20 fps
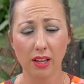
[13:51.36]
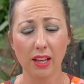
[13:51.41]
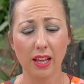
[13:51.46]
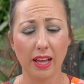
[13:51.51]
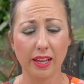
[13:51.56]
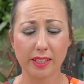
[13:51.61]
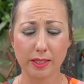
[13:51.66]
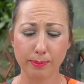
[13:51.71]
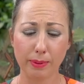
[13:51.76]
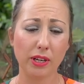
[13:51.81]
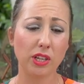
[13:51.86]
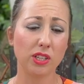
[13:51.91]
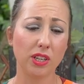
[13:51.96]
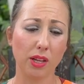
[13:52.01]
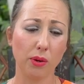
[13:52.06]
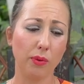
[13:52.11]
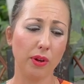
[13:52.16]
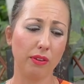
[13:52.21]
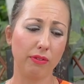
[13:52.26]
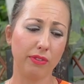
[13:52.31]
Especially
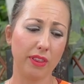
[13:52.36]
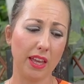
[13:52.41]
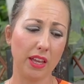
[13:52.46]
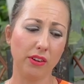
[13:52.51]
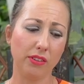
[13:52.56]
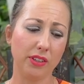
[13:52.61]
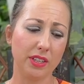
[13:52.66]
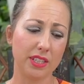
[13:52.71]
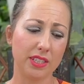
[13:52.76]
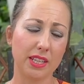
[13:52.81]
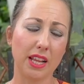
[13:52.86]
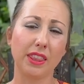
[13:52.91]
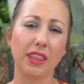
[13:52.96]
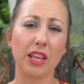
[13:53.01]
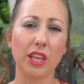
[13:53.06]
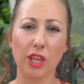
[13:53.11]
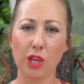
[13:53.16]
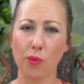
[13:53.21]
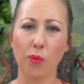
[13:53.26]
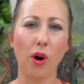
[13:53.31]
if they understand
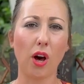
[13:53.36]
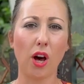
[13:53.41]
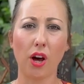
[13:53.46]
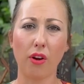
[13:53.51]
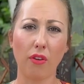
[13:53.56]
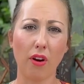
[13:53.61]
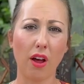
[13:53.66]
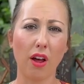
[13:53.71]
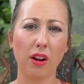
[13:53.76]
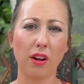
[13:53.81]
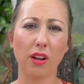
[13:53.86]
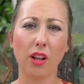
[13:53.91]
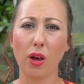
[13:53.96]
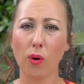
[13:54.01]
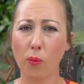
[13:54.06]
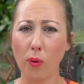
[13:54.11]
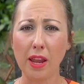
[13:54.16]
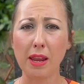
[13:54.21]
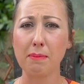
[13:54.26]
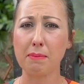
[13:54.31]
that you are on a
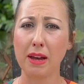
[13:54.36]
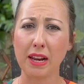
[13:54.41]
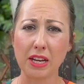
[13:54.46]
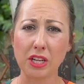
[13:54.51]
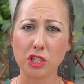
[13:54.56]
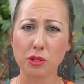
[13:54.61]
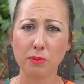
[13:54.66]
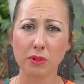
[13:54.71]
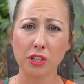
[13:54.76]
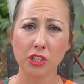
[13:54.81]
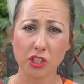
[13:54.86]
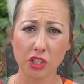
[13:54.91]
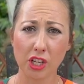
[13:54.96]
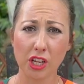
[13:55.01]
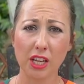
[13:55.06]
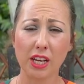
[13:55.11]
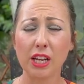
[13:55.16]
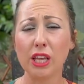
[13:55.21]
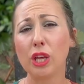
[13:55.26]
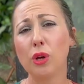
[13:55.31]
weight management
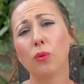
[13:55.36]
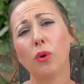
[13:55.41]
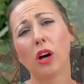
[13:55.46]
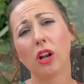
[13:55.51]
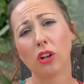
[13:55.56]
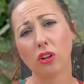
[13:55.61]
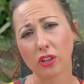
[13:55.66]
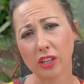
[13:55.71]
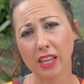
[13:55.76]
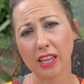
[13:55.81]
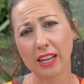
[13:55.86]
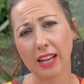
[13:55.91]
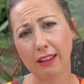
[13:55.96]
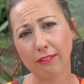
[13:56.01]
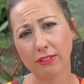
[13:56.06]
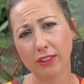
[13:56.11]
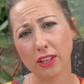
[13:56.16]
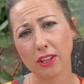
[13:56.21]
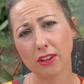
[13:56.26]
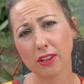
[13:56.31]
journey, you are looking
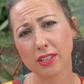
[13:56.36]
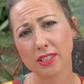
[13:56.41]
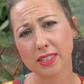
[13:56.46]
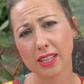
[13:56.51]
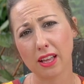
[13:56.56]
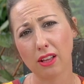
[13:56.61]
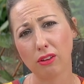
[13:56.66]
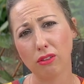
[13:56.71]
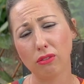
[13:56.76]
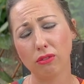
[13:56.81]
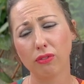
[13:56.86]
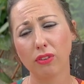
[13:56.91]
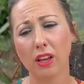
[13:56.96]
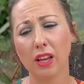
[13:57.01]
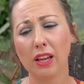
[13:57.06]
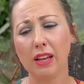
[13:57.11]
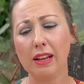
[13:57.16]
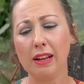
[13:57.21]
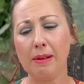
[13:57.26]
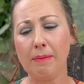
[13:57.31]
after yourself.
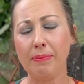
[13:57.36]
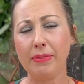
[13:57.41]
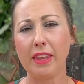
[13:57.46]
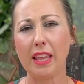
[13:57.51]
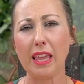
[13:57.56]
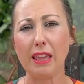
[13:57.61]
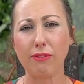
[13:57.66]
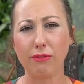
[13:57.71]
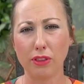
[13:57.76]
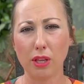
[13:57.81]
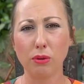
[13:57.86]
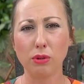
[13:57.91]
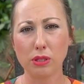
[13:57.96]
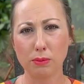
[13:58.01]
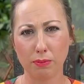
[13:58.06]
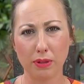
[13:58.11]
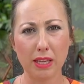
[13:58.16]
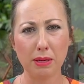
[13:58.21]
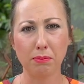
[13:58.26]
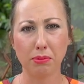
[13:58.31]
If those
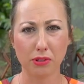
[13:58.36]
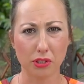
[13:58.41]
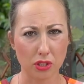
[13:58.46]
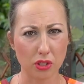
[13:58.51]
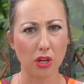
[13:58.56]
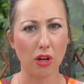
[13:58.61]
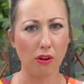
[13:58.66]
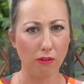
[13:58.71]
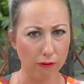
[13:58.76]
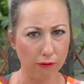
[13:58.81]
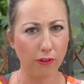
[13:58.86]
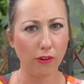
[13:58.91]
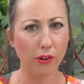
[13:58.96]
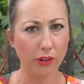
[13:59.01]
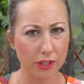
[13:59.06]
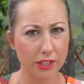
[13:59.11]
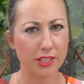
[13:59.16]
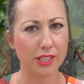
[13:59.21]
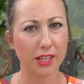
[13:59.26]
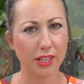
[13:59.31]
people start
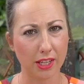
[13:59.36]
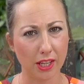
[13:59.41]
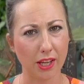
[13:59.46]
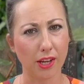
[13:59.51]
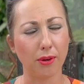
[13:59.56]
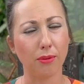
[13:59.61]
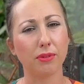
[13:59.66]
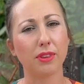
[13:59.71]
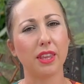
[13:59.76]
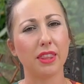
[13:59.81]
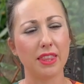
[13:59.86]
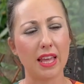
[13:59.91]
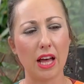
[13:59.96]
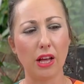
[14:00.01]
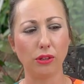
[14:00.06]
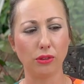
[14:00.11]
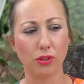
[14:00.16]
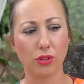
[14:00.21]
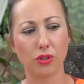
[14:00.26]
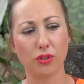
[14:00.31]
forcing you, then
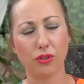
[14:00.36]
that'll